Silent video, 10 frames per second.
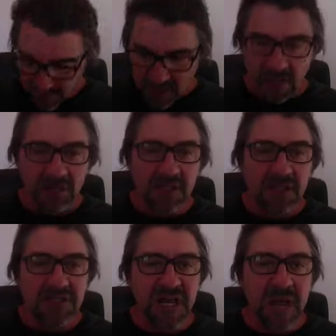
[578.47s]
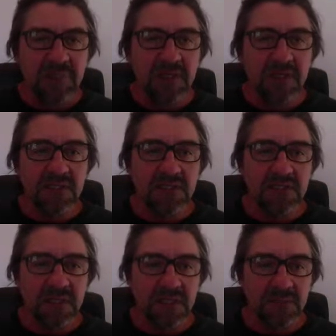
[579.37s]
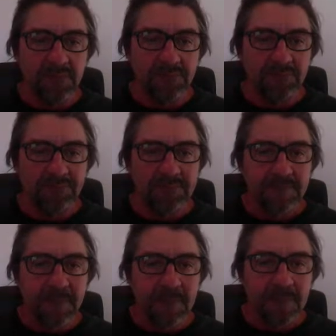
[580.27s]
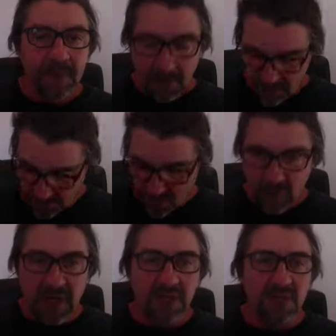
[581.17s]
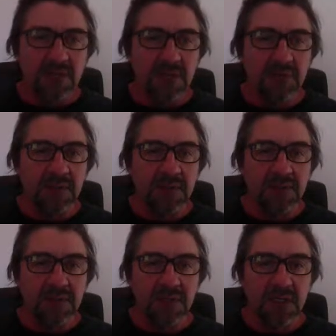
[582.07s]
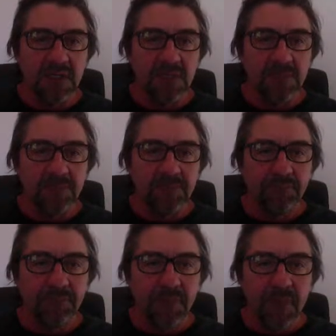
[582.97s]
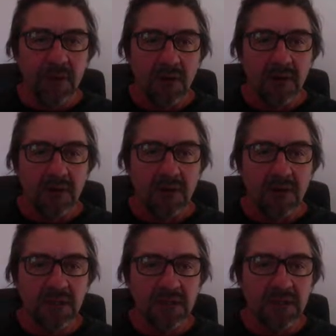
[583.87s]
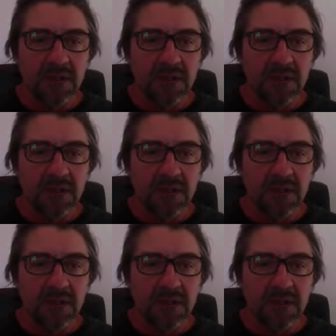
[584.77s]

Kind of looks like a Japanese screen or something you'd see. Oh wait, no, there.